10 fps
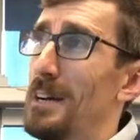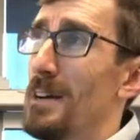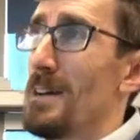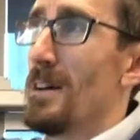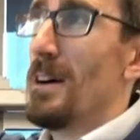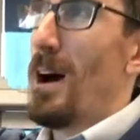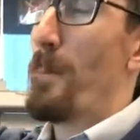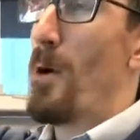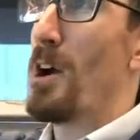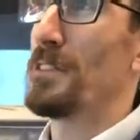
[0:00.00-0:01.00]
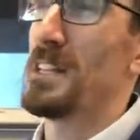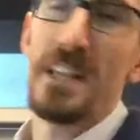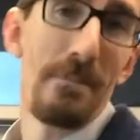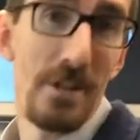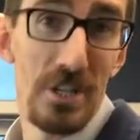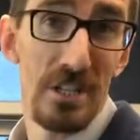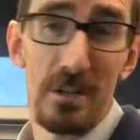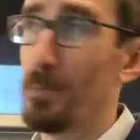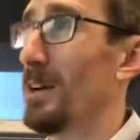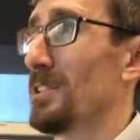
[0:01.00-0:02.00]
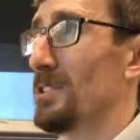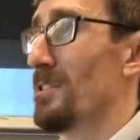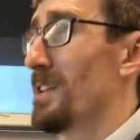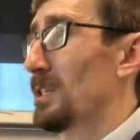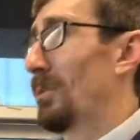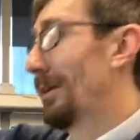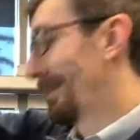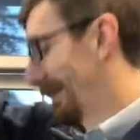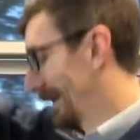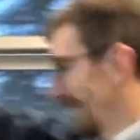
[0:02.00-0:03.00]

a, a part that's ambitious to print. So this one